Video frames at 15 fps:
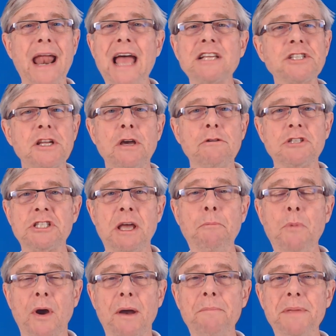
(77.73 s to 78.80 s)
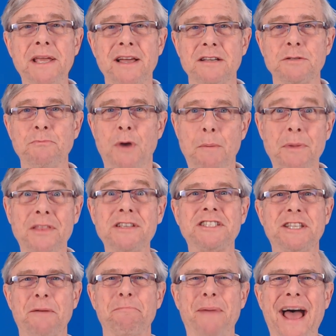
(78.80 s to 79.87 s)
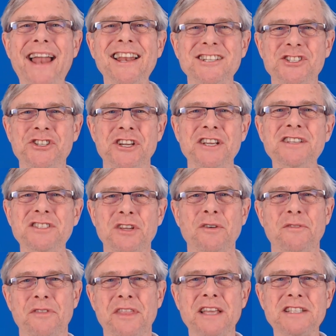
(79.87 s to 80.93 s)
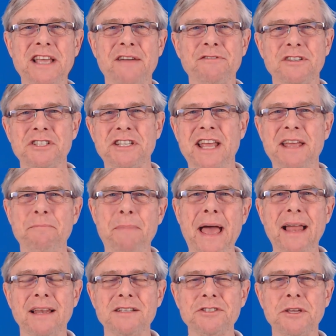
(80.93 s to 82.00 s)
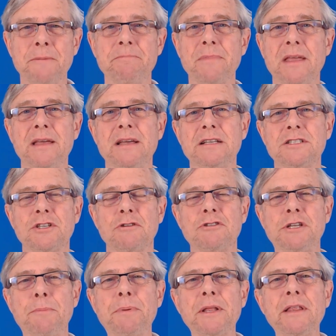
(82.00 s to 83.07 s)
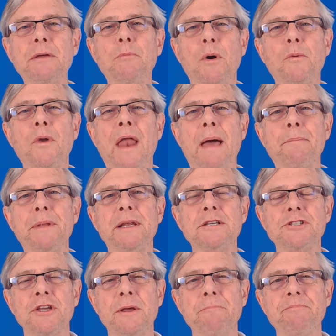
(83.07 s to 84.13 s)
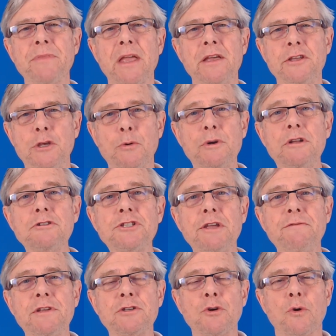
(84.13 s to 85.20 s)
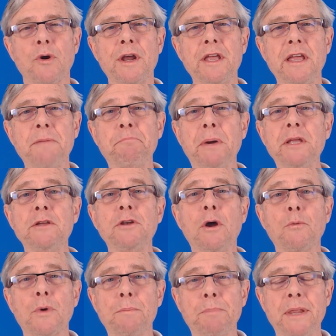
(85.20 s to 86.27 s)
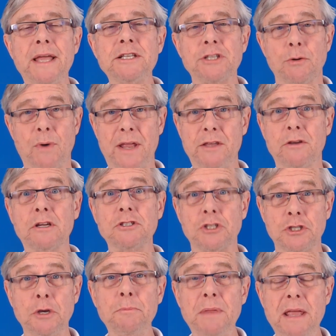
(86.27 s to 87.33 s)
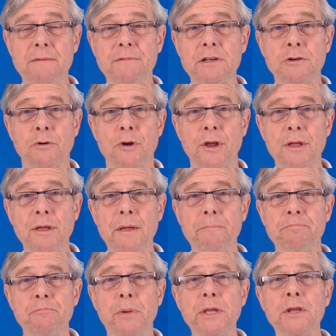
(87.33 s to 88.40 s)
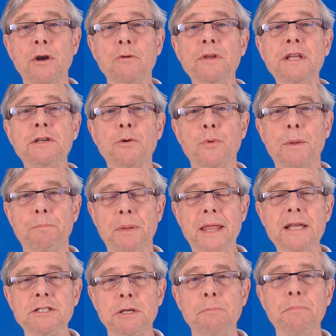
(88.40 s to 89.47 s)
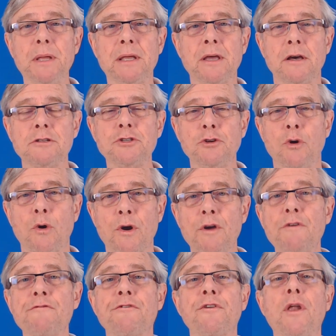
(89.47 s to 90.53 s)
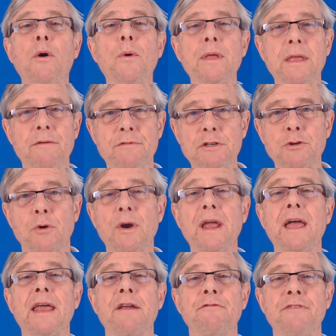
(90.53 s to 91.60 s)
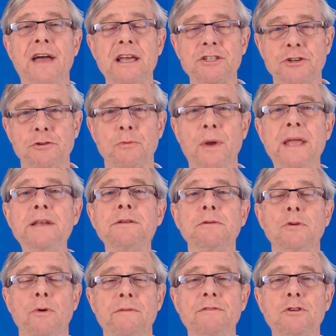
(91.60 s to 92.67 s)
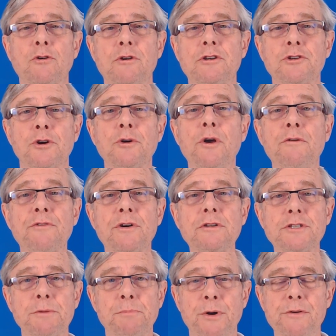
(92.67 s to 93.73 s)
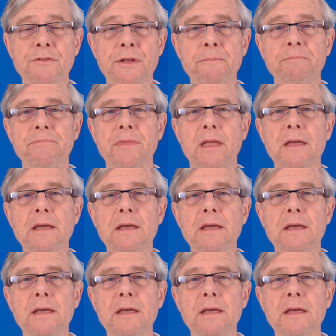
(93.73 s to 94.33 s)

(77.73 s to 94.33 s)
But it has to go somewhere because remember, this is a balance sheet, so things have to stay in balance. So typically what will happen is you reduce inventory, but you don't replace it, right? You consume the inventory, but you don't need to replace it because you're flowing inventory at a faster rate. Your inventory turnover is improving.